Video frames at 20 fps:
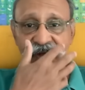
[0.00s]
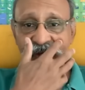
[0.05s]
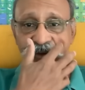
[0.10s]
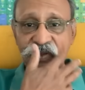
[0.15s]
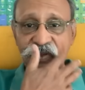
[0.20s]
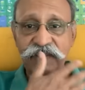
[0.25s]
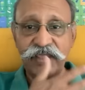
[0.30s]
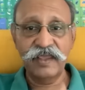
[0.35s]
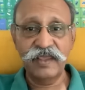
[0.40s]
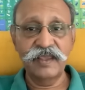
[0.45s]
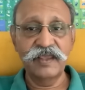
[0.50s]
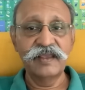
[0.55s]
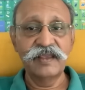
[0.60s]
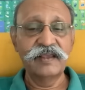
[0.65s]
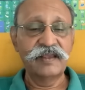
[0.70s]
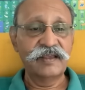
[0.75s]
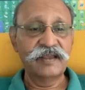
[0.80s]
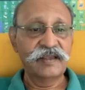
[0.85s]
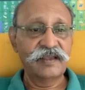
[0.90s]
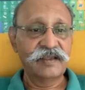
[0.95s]
Okay.
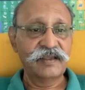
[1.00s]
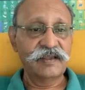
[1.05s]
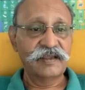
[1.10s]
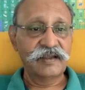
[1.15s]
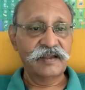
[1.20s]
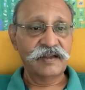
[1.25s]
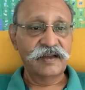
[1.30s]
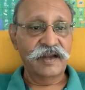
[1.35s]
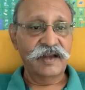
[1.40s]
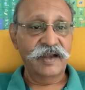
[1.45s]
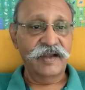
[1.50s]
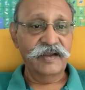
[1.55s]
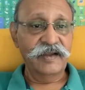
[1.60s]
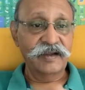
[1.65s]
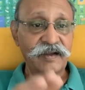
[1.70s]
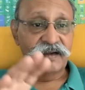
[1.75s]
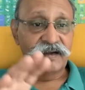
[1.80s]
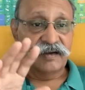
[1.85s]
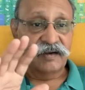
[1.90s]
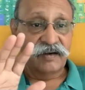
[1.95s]

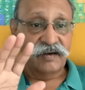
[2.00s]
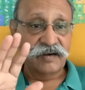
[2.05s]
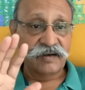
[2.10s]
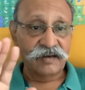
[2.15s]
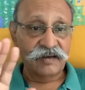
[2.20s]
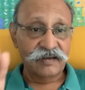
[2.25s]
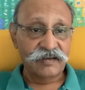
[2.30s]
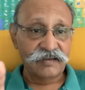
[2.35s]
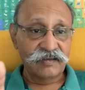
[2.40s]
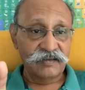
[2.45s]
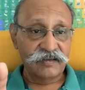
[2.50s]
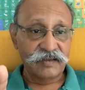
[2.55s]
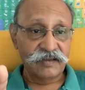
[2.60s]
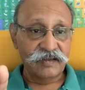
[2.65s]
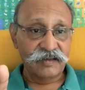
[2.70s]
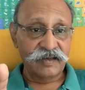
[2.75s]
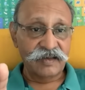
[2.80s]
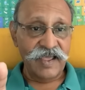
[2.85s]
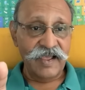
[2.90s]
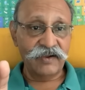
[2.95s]
And
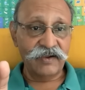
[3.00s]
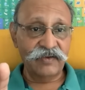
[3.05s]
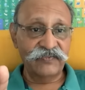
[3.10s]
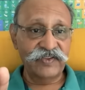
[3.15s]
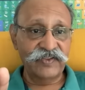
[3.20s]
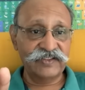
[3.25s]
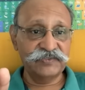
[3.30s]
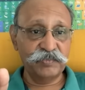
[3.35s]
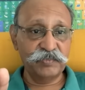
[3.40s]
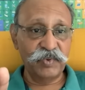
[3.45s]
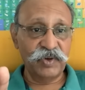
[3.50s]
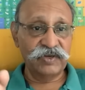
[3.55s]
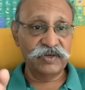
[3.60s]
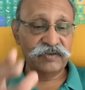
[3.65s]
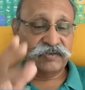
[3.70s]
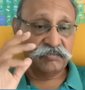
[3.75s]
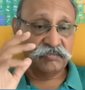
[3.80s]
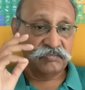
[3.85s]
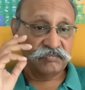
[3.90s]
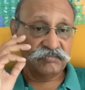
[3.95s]
lack of
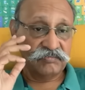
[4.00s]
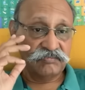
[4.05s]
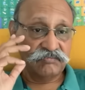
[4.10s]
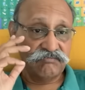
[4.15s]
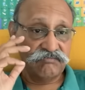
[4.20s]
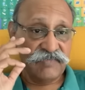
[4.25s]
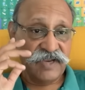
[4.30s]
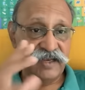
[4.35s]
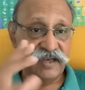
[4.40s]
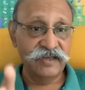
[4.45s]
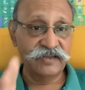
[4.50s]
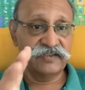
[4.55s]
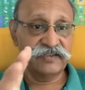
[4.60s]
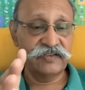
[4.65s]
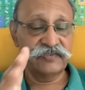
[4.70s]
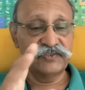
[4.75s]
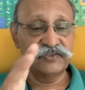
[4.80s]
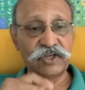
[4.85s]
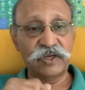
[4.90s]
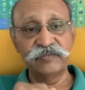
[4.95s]
exports, millions
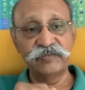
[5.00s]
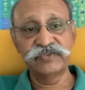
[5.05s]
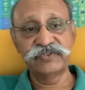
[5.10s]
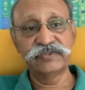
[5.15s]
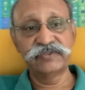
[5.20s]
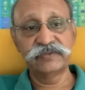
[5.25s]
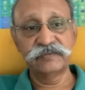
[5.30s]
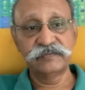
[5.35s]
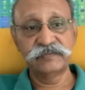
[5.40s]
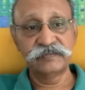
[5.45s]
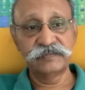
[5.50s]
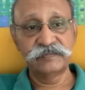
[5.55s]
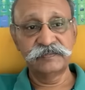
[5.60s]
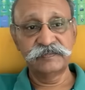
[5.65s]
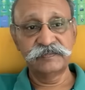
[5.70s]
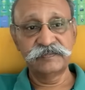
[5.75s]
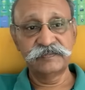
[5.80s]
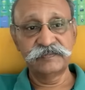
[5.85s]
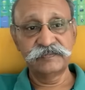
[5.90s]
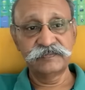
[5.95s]
of jobs.
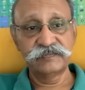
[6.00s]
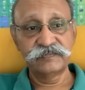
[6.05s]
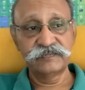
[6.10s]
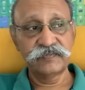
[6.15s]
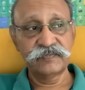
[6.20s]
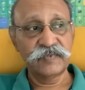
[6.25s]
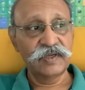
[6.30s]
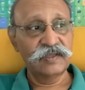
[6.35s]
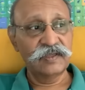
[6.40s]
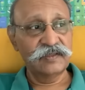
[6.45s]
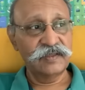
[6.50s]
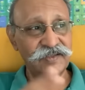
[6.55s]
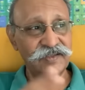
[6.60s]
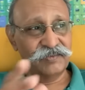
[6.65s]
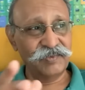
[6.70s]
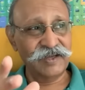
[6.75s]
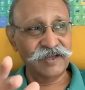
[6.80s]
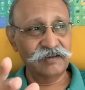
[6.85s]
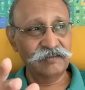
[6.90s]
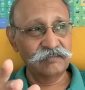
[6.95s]
There's
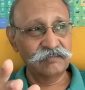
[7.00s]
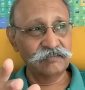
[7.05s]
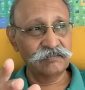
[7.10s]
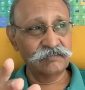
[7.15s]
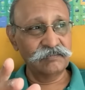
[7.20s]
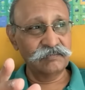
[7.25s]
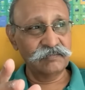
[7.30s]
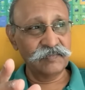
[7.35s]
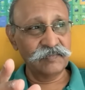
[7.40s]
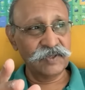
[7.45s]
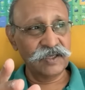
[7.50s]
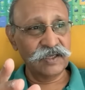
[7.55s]
one